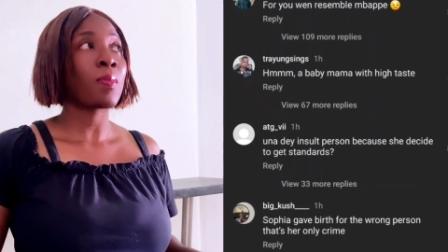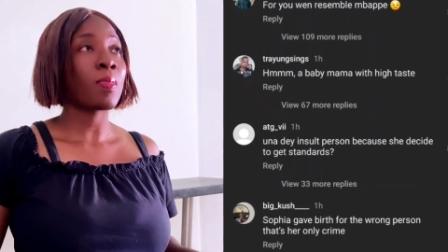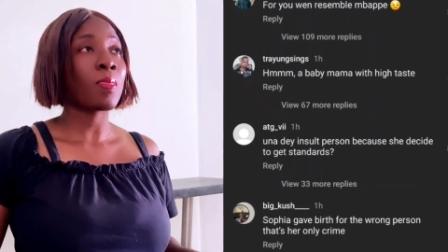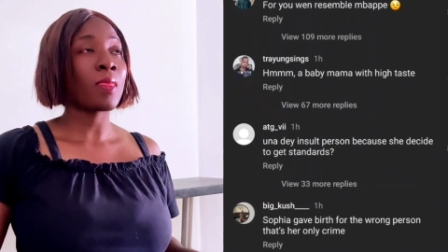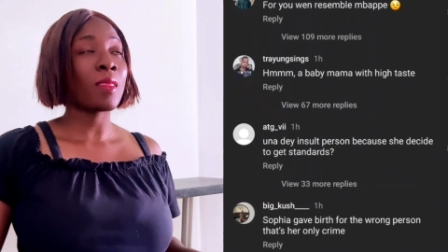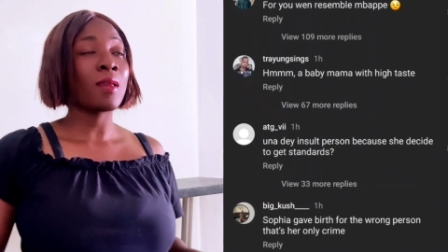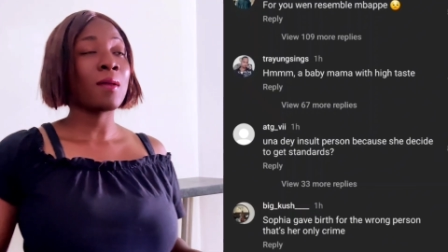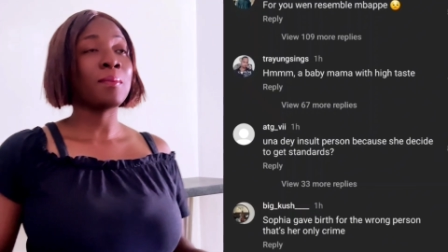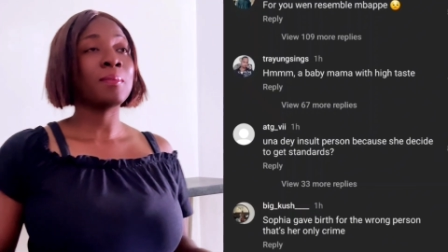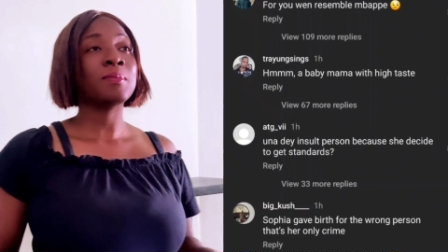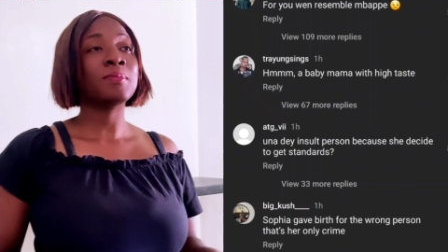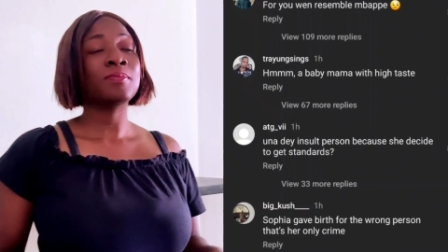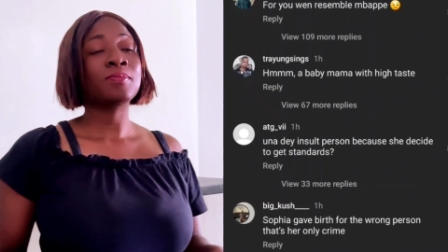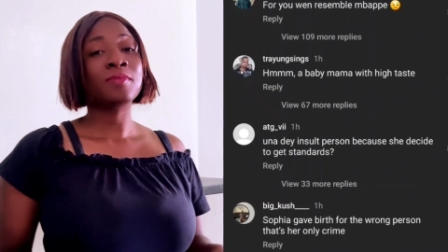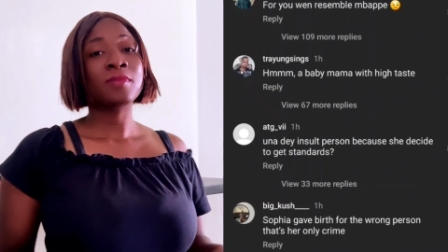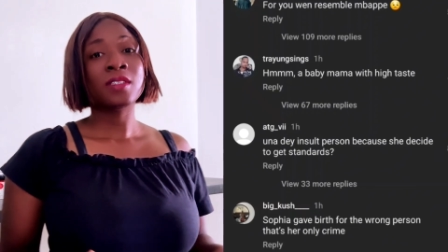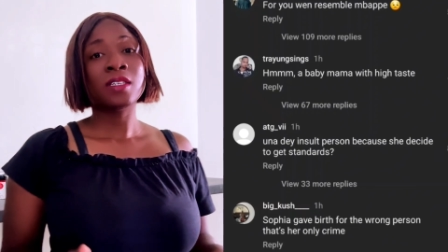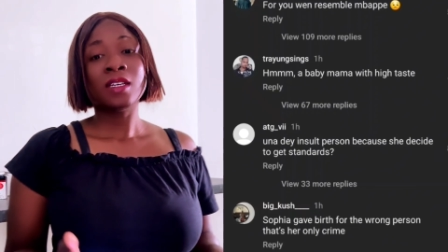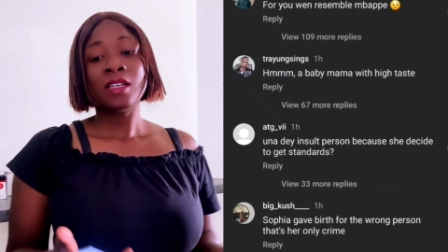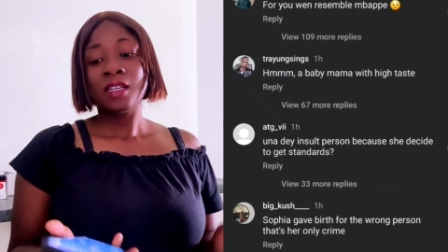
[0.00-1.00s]

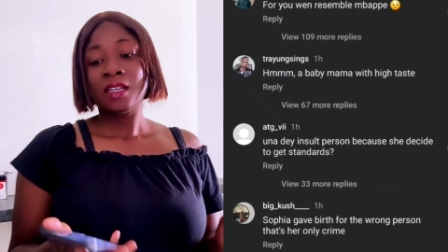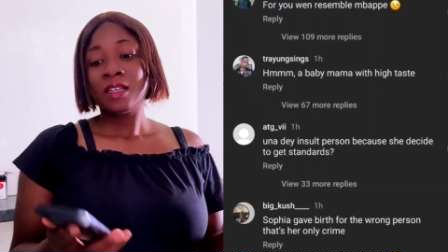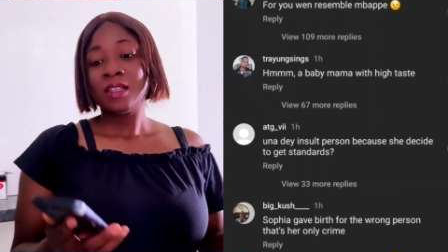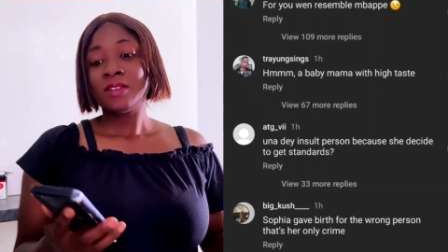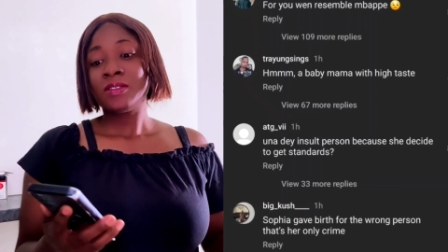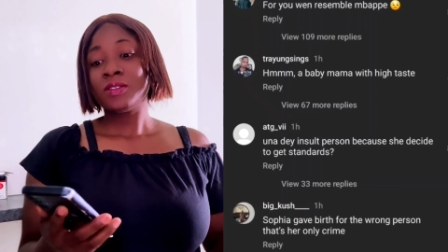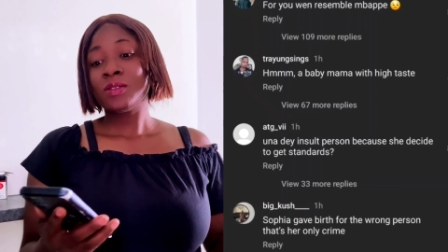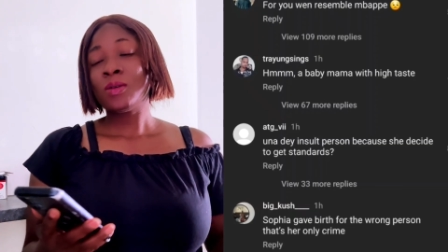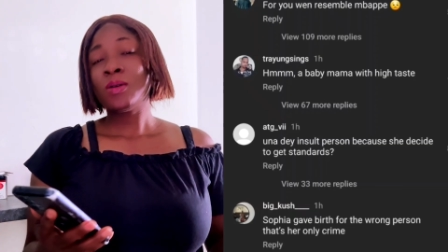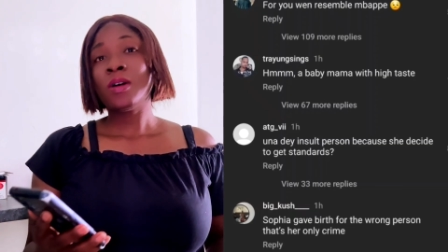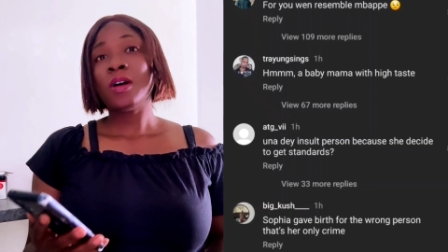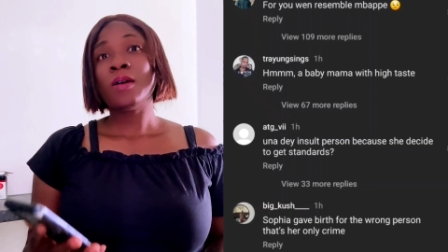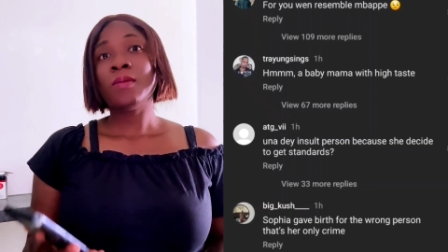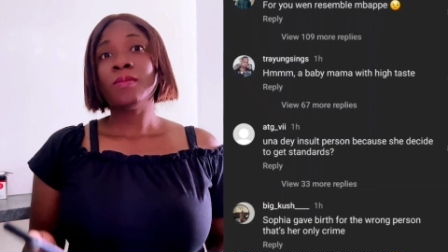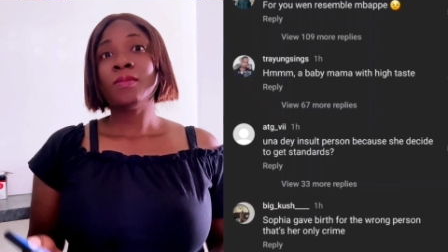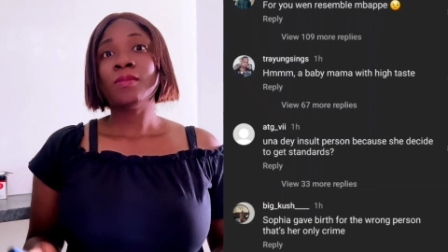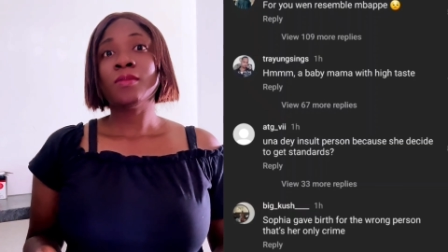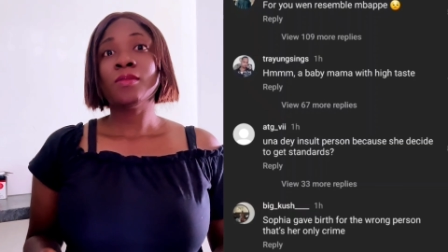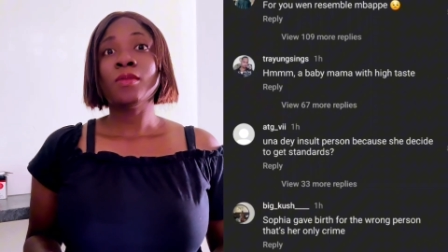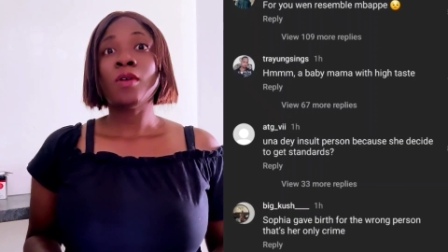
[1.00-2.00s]
hey well
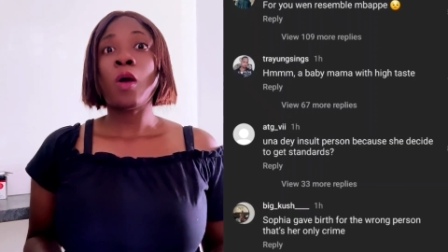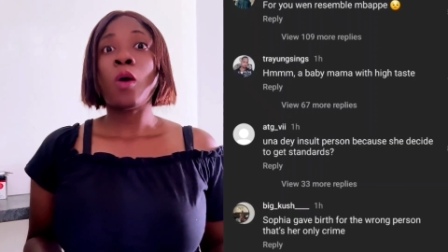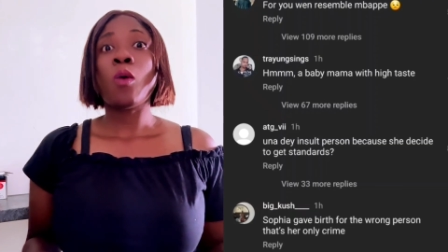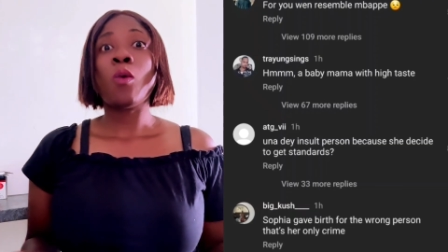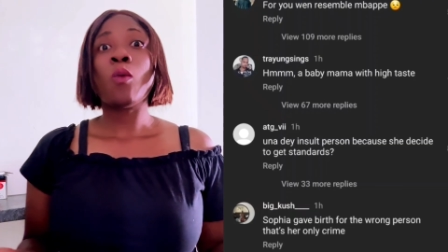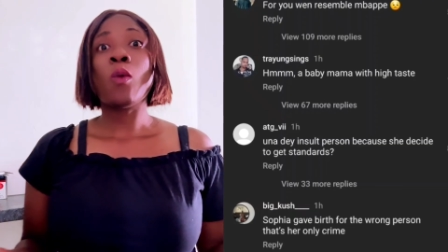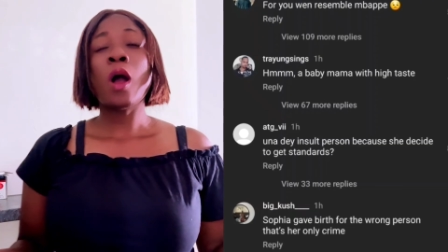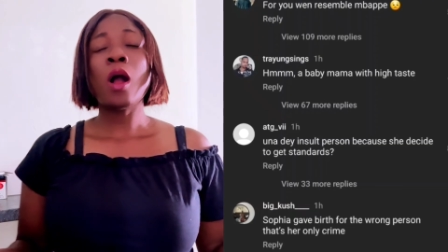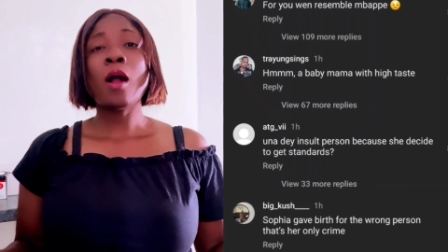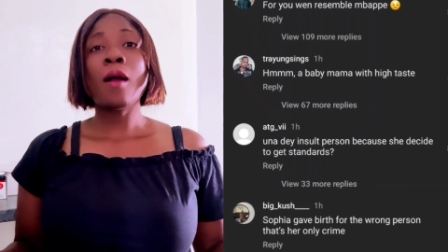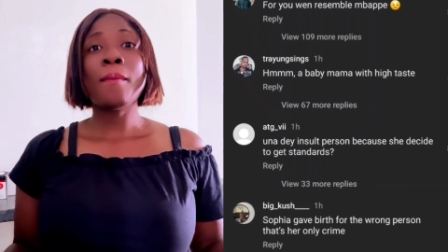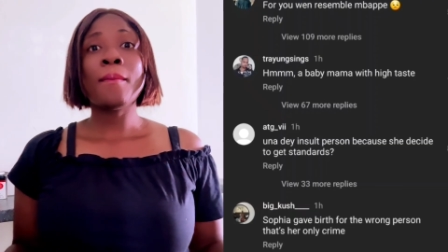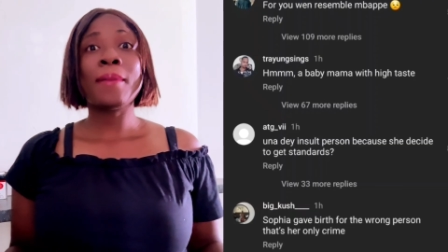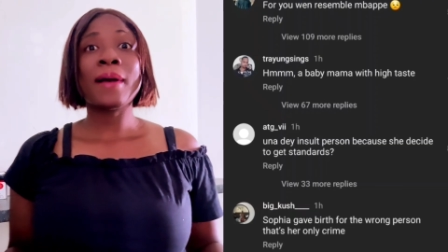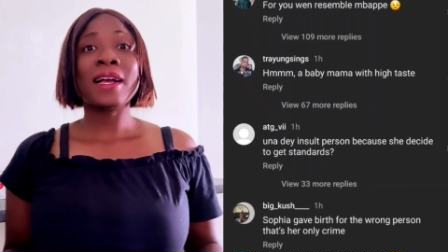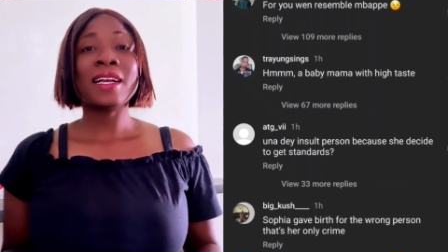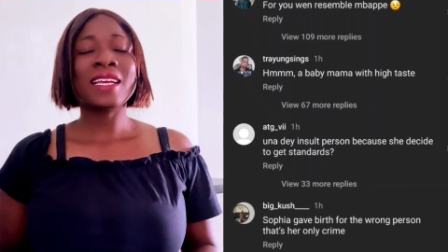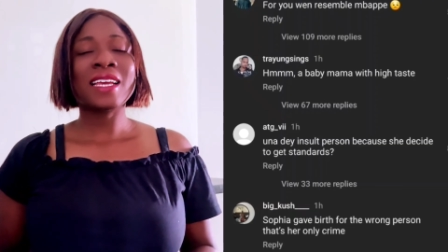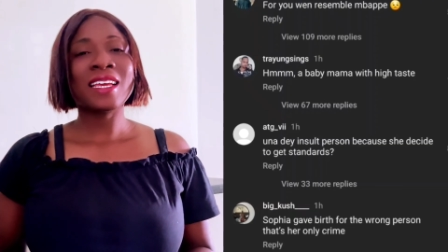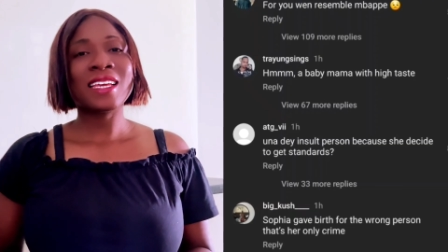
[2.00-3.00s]
make she take them
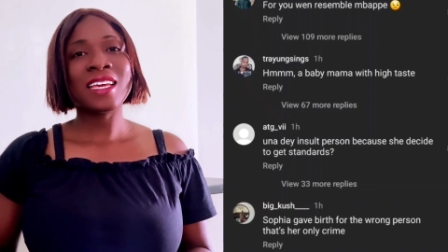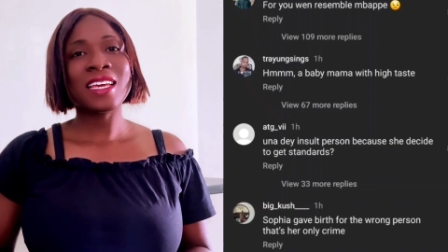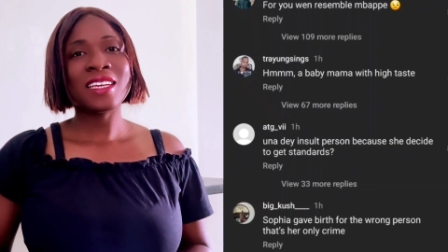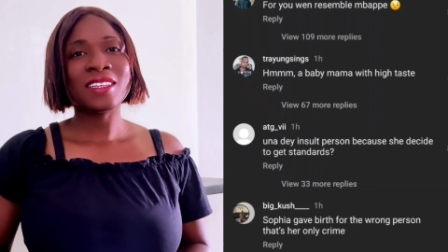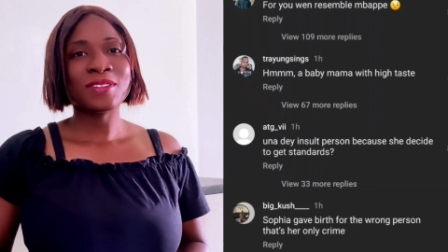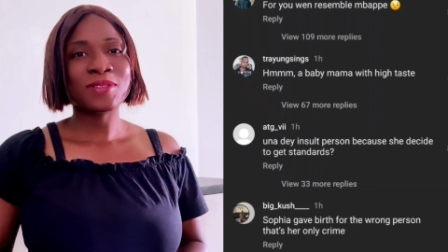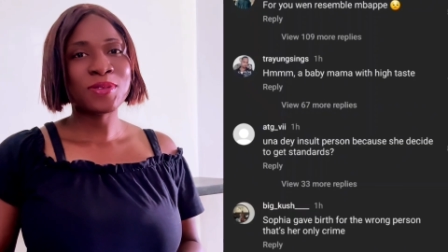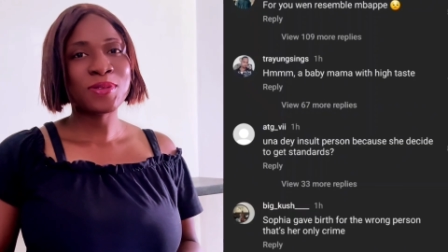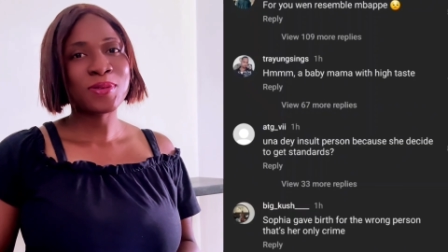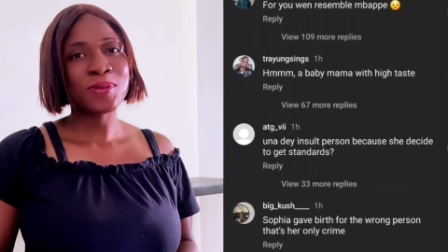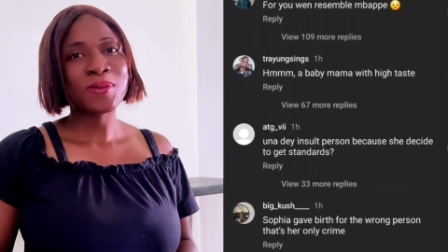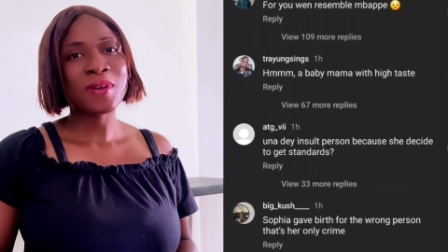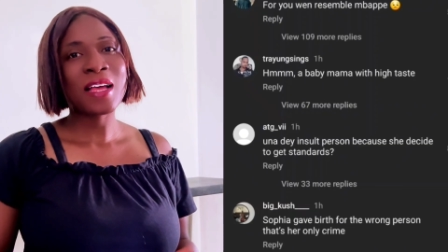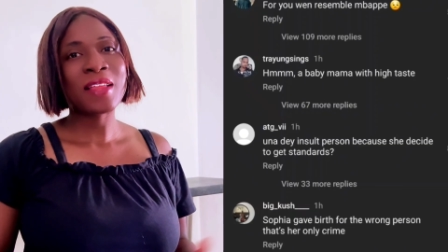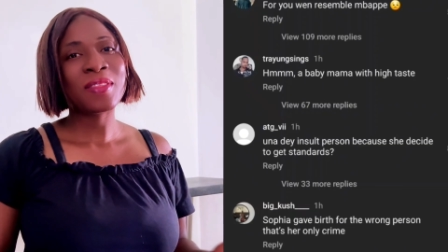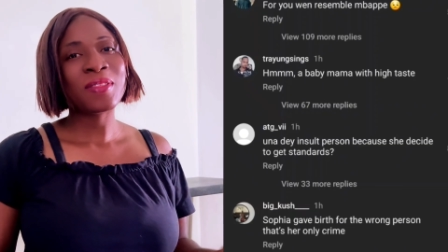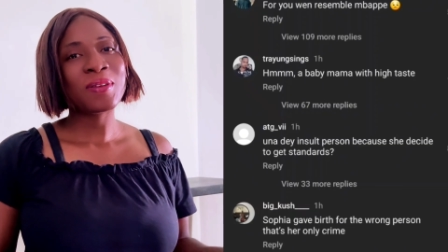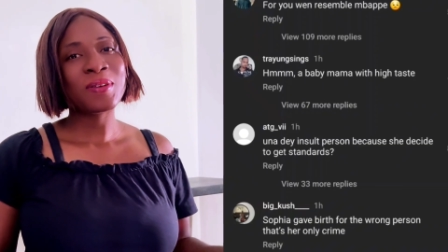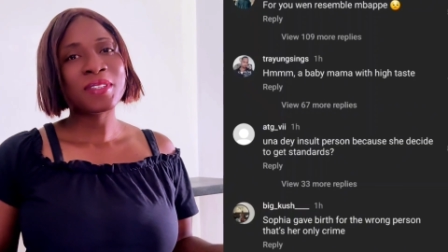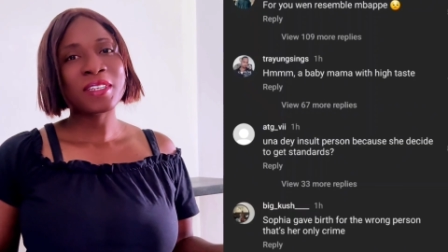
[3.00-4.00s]
easy with this
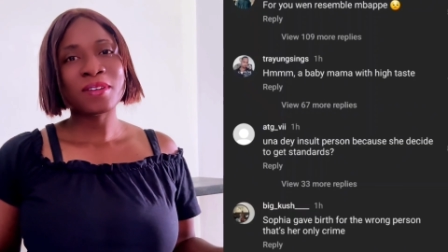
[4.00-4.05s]
her